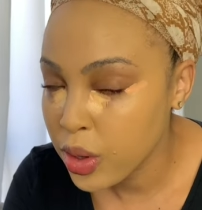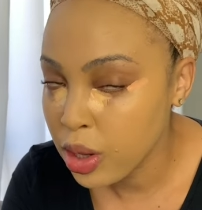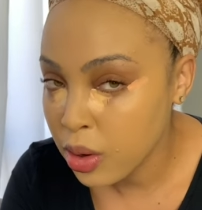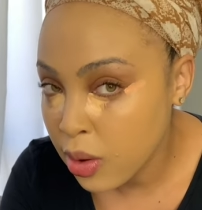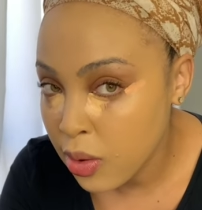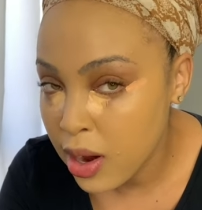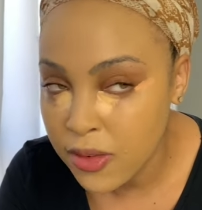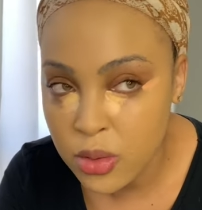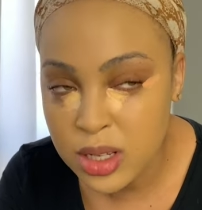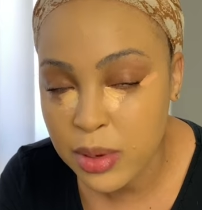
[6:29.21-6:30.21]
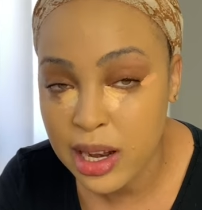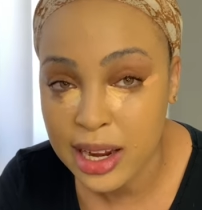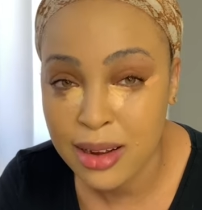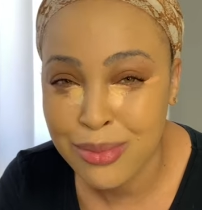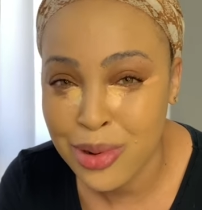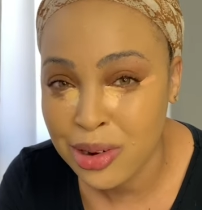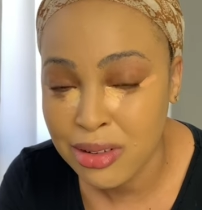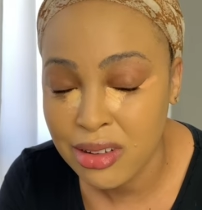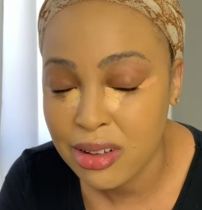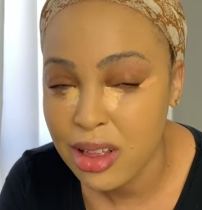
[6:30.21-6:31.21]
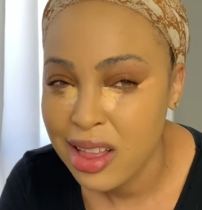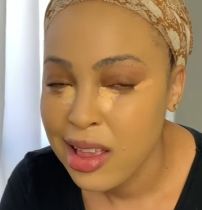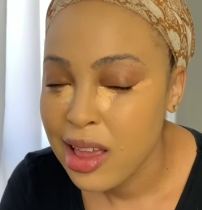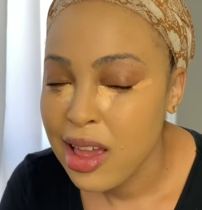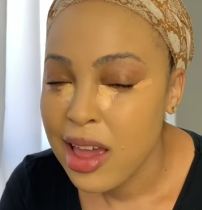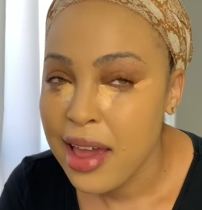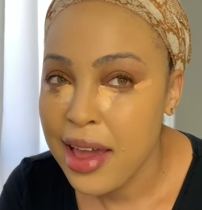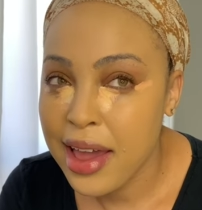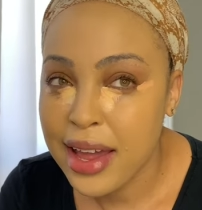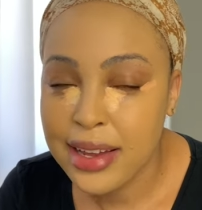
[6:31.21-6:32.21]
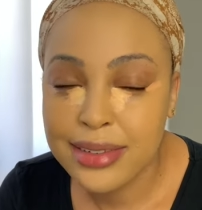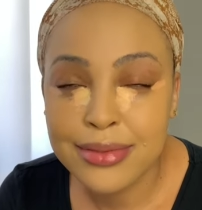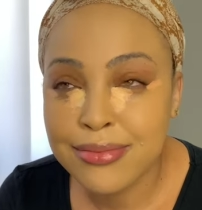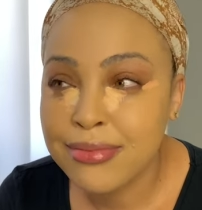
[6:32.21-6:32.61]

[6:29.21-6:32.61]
you know i've always been like a model and